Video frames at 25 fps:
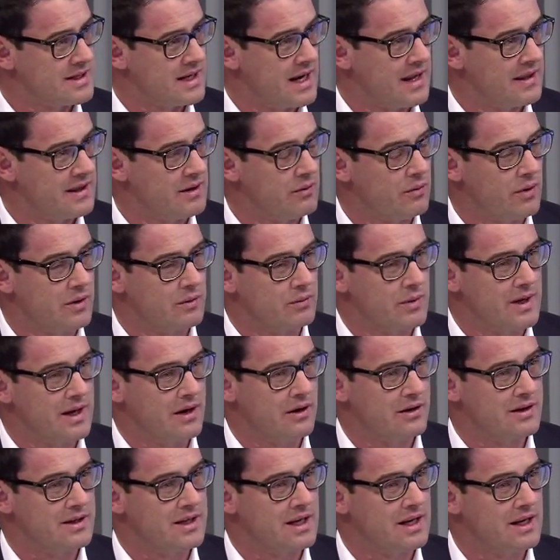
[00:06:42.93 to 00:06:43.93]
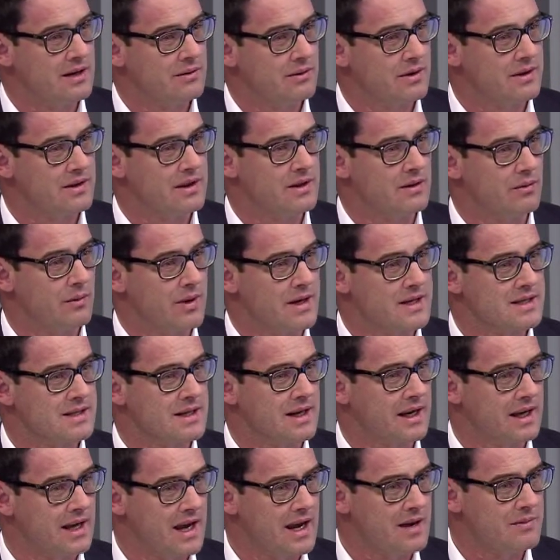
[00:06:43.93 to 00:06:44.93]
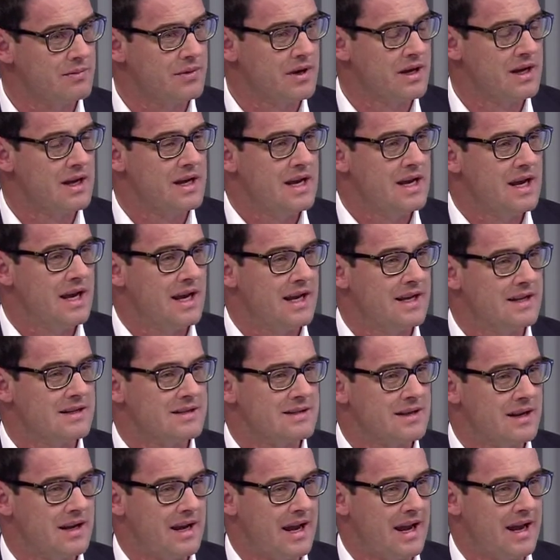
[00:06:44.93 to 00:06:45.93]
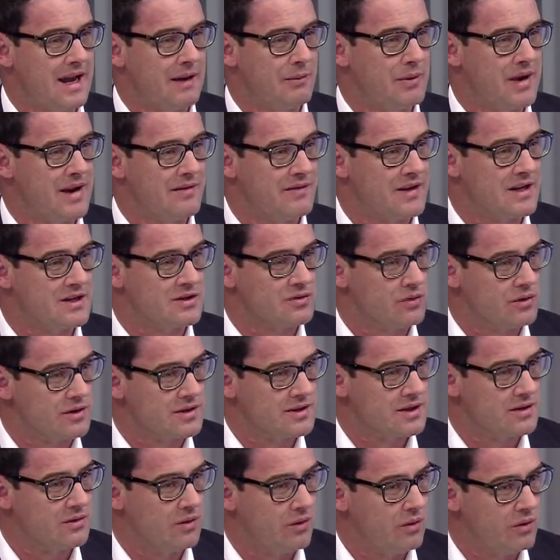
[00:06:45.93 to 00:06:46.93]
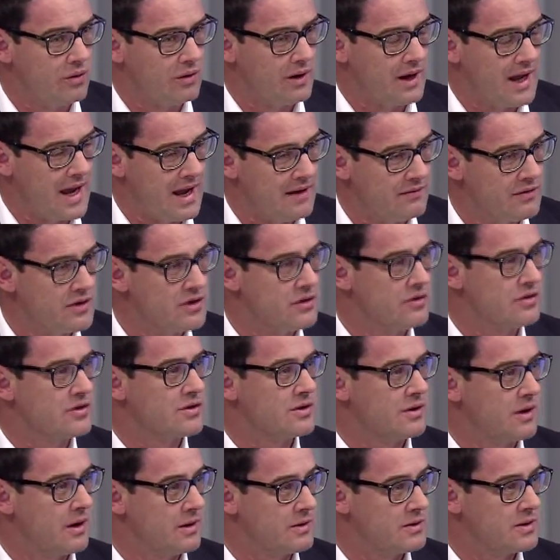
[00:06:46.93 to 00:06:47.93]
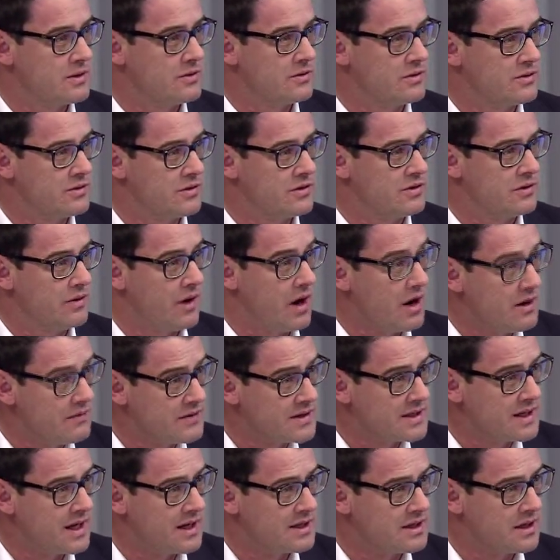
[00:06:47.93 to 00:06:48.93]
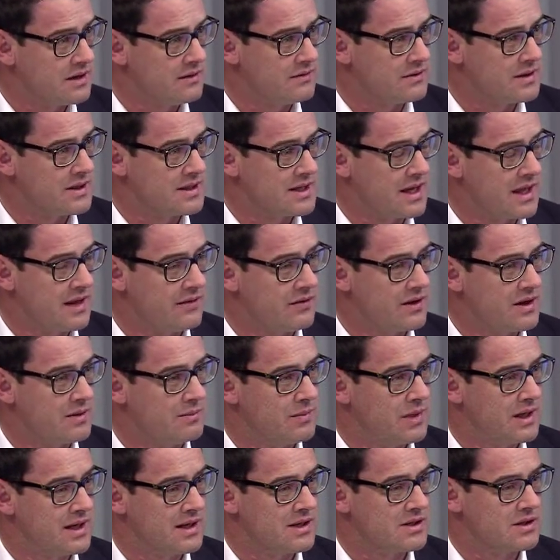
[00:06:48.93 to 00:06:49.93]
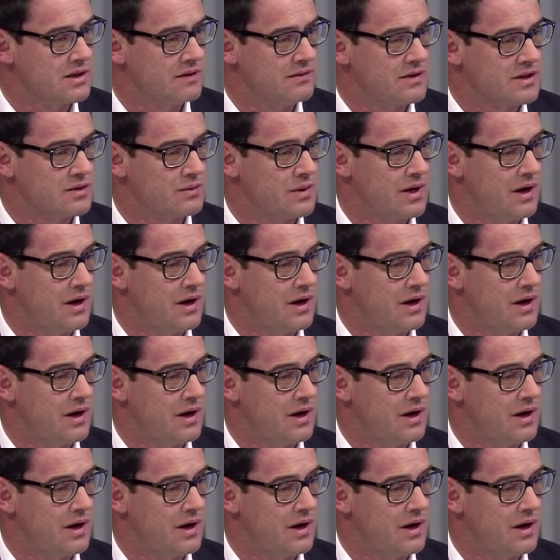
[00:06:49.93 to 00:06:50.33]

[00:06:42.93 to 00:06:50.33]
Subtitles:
And I think what we are dealing with in the Western Cape is we have exhausted all avenues to do oversight over the South African Police Service.